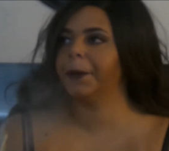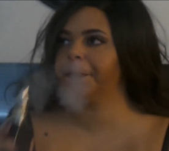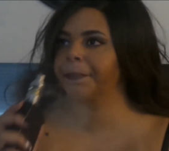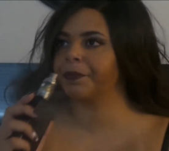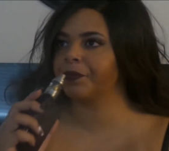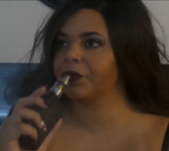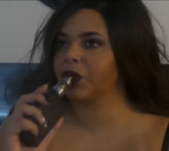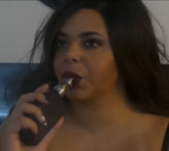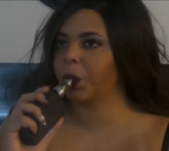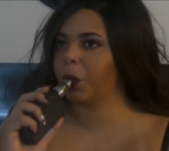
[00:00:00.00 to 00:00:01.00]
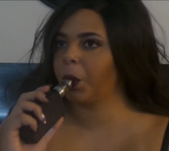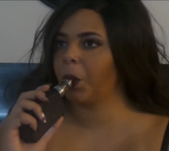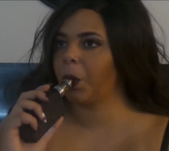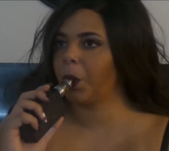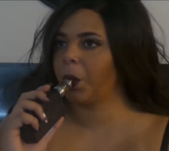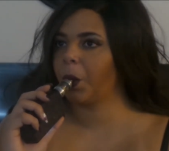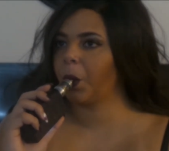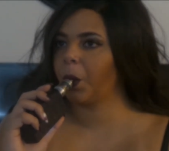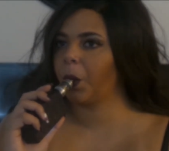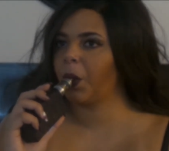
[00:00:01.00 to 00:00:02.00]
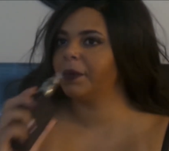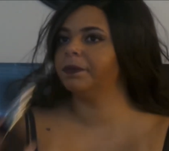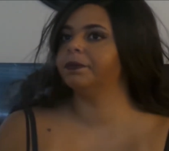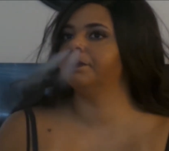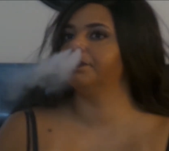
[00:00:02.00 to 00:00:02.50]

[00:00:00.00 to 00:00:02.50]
Nobody speaks.